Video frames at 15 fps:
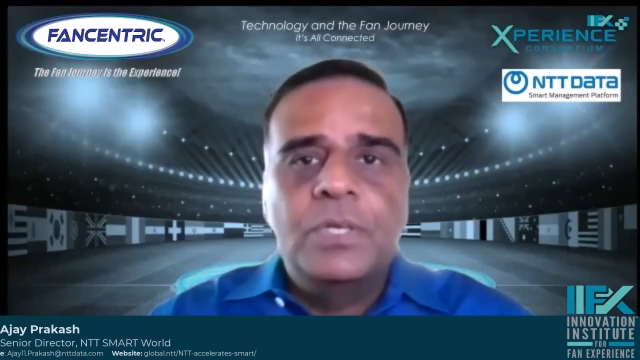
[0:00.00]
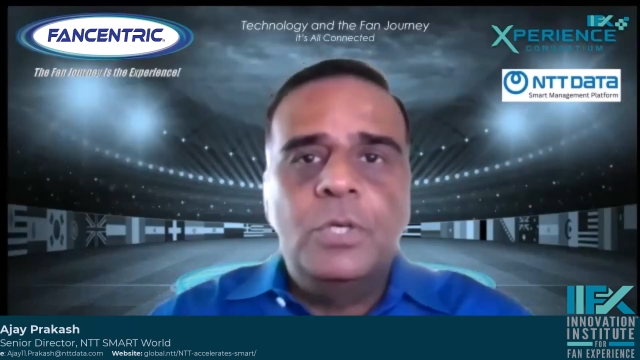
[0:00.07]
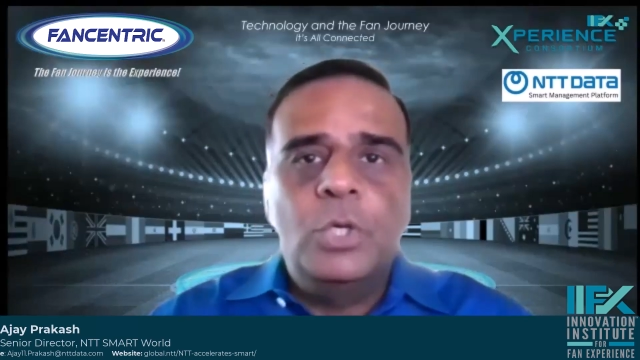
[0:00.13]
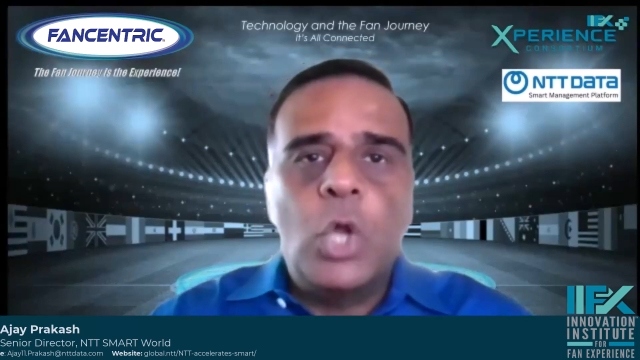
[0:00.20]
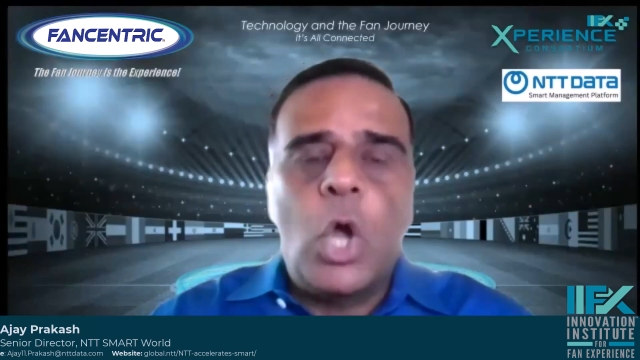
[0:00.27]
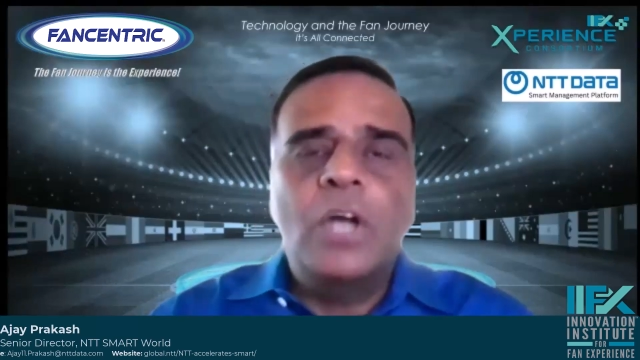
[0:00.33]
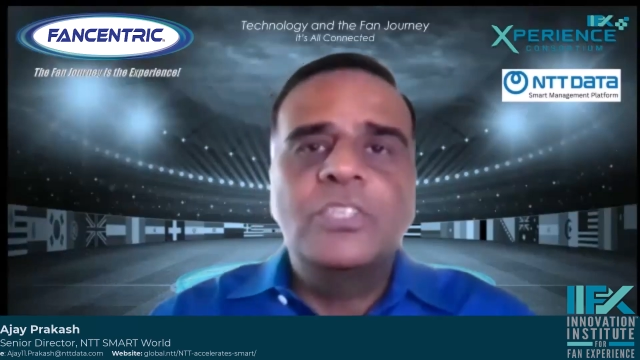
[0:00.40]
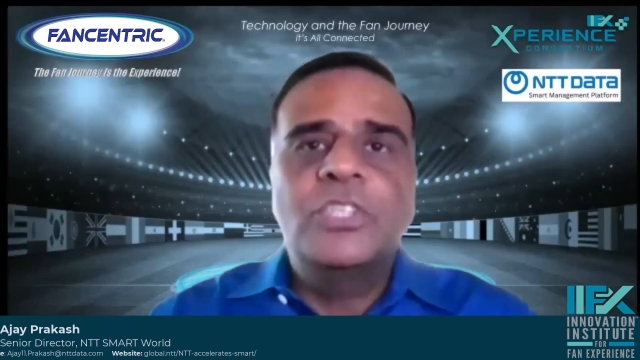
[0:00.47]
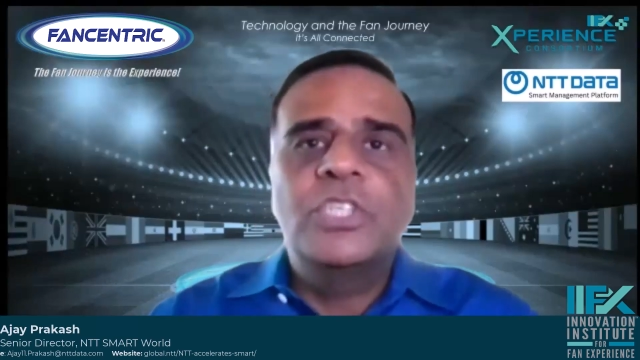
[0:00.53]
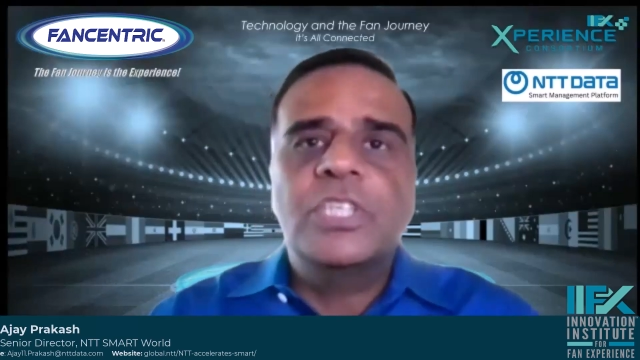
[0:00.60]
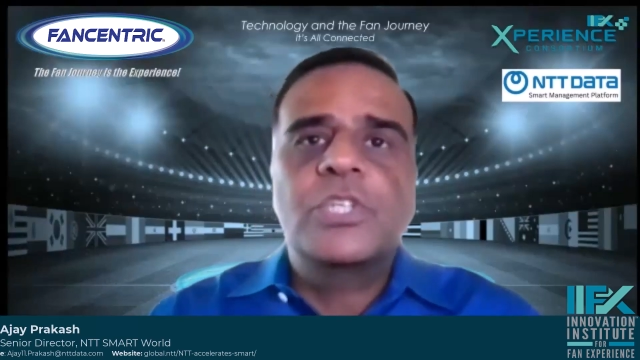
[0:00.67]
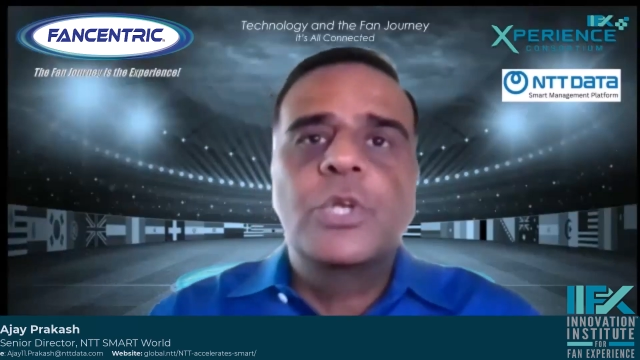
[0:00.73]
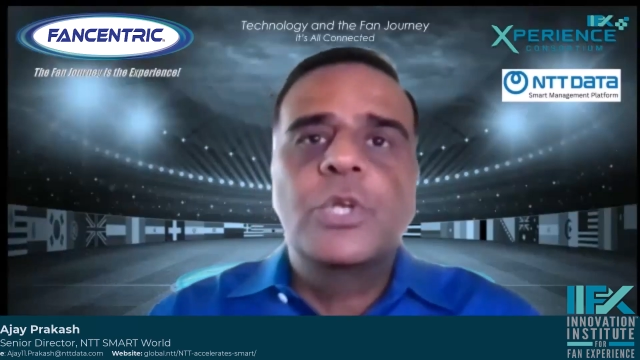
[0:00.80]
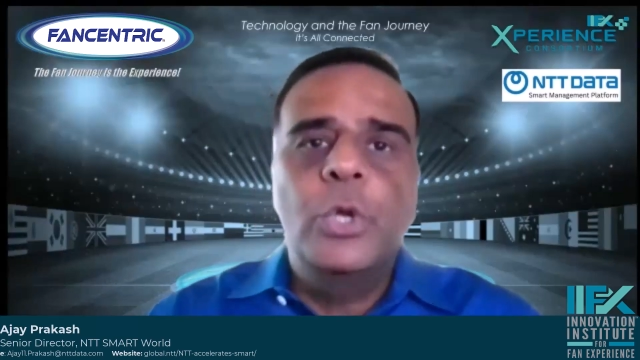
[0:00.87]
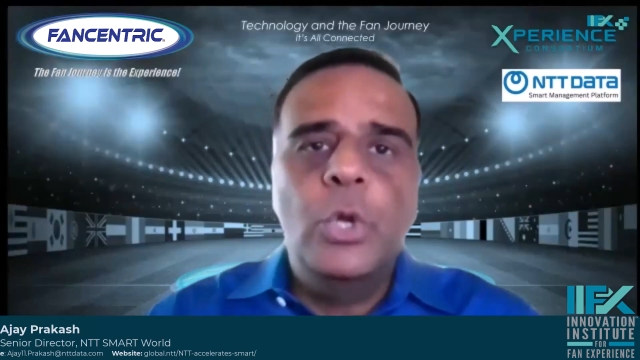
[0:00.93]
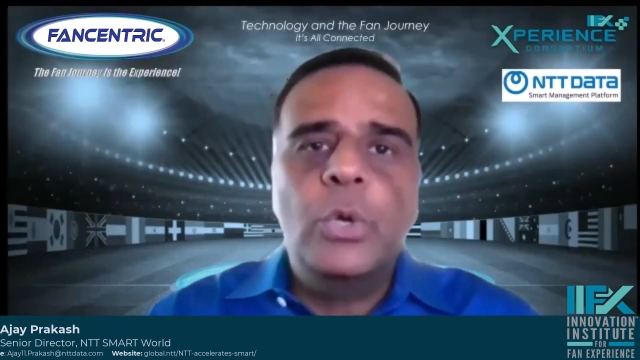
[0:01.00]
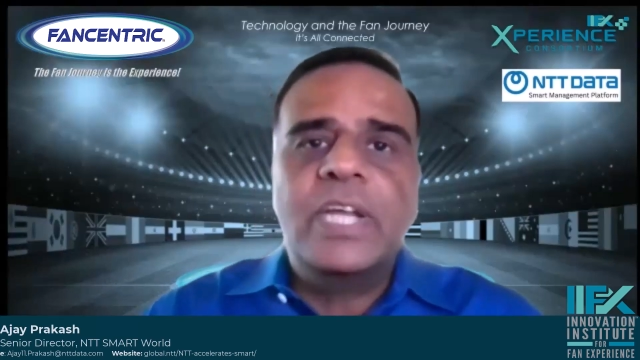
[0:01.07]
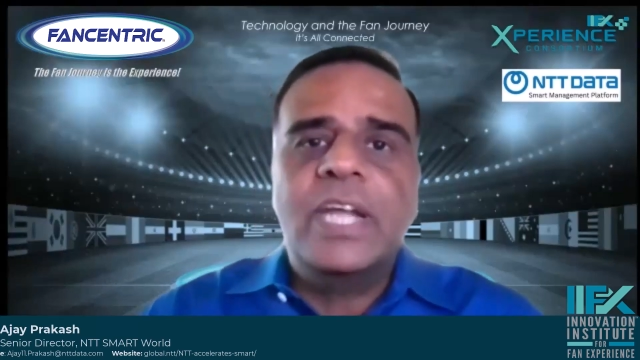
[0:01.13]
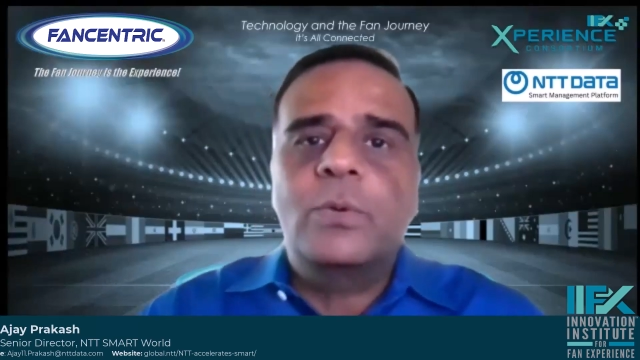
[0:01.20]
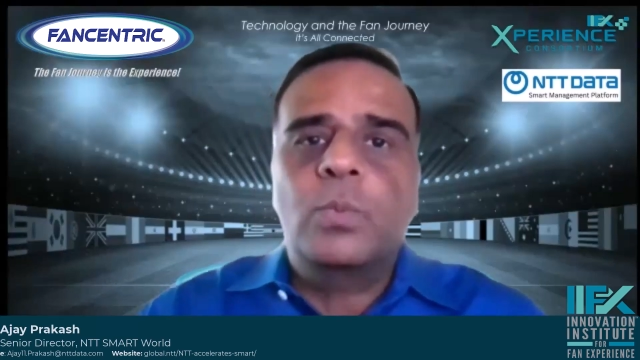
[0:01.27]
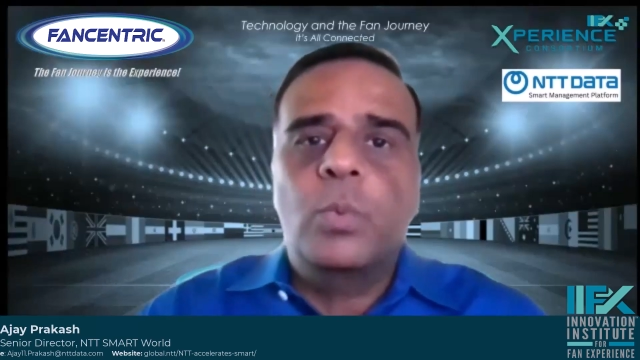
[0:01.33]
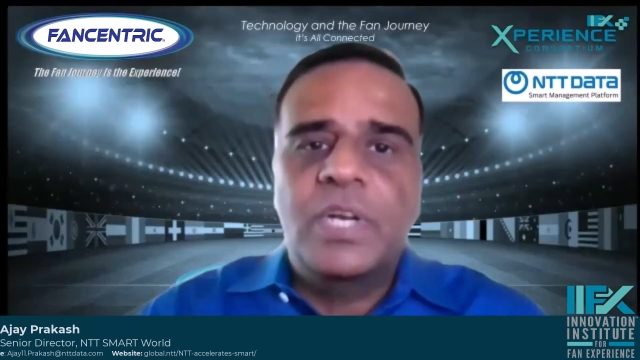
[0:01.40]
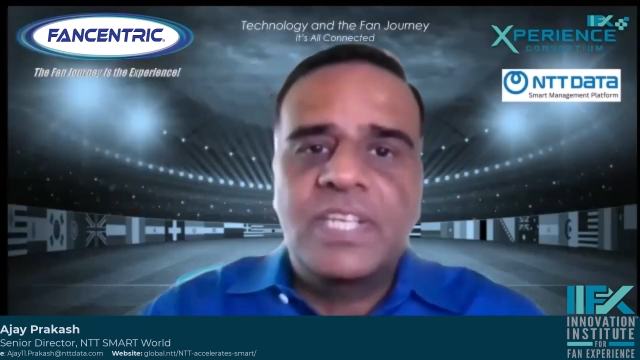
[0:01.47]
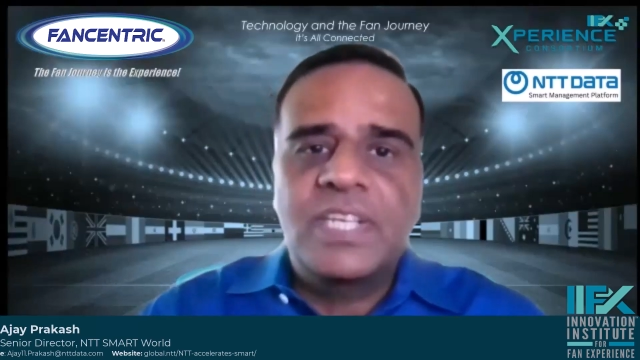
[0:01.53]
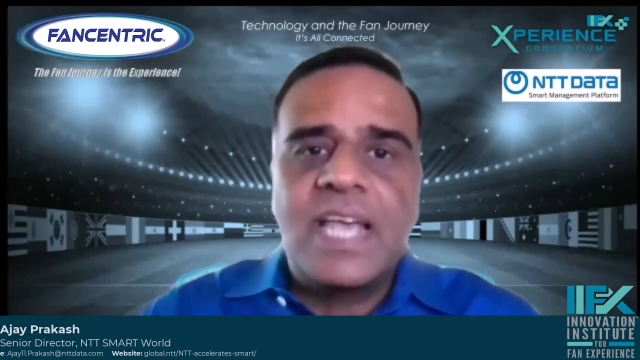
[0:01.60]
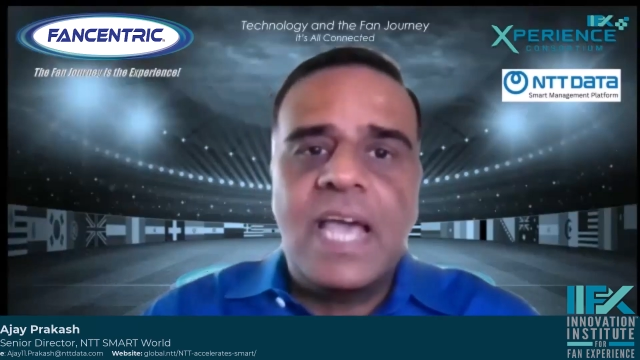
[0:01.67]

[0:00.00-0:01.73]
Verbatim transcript: not just look at what is